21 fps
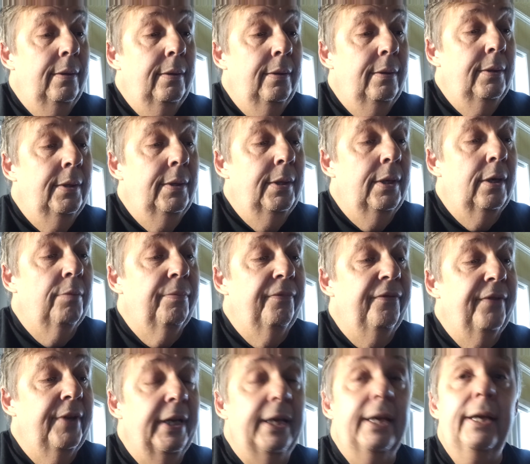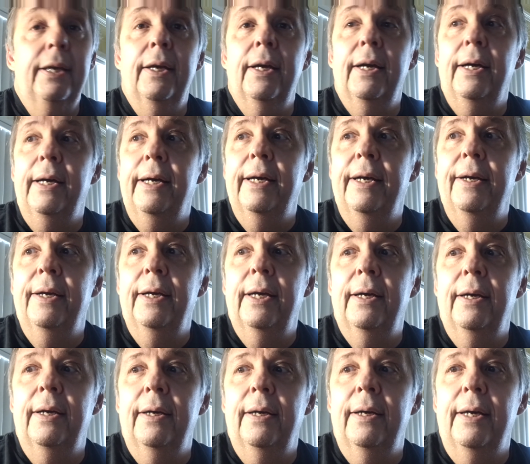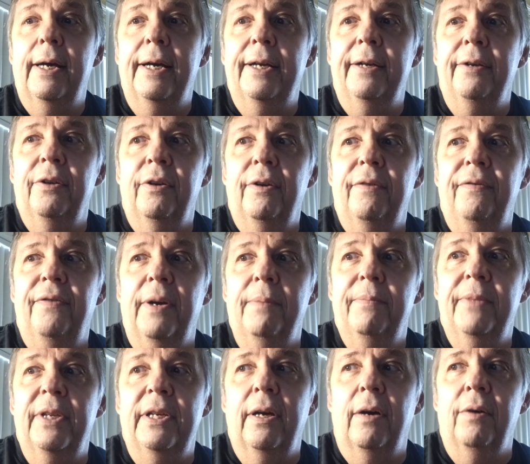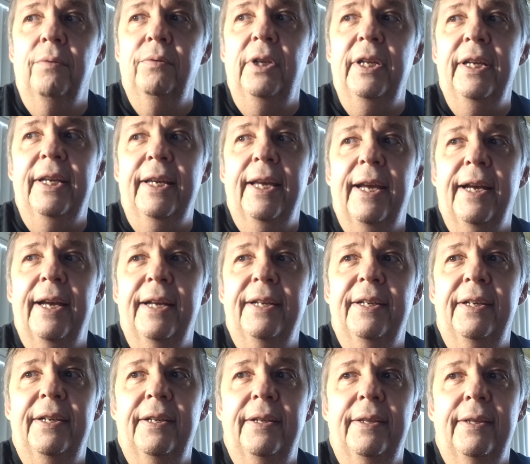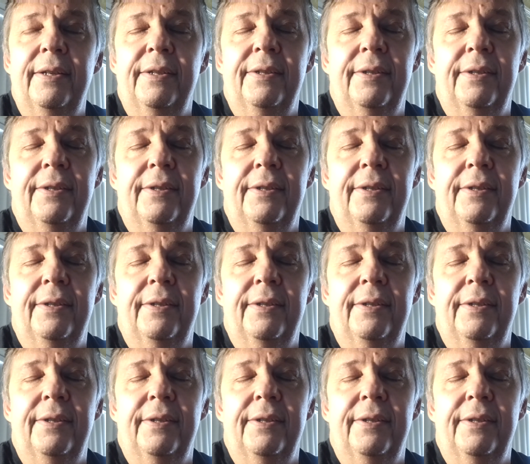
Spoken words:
hopefully, I don't know if I'm the only candidate. This